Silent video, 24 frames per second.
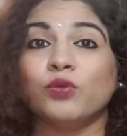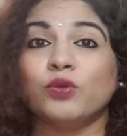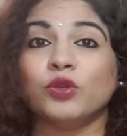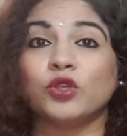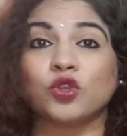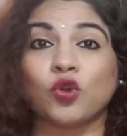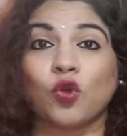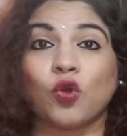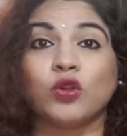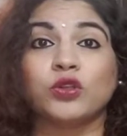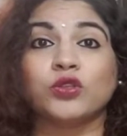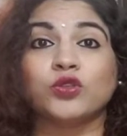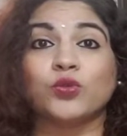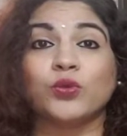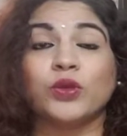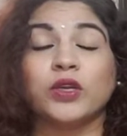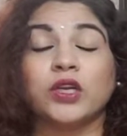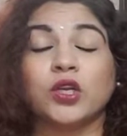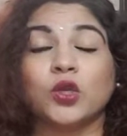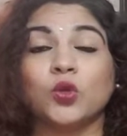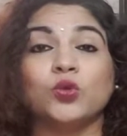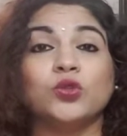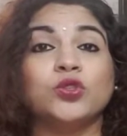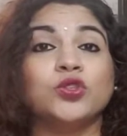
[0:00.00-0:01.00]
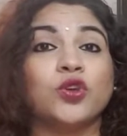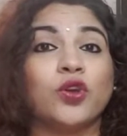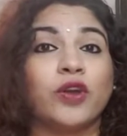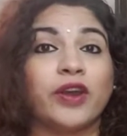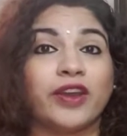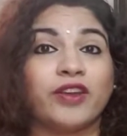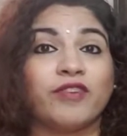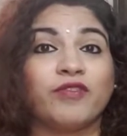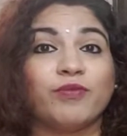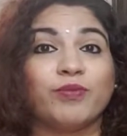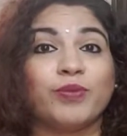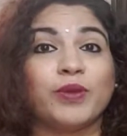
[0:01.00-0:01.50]
which also includes your
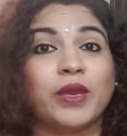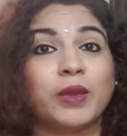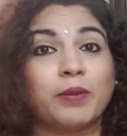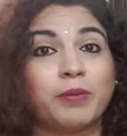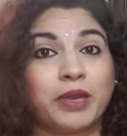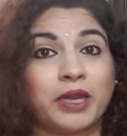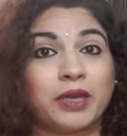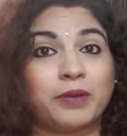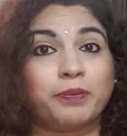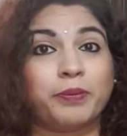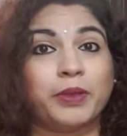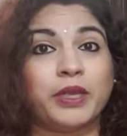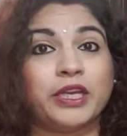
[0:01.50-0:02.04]
FPM and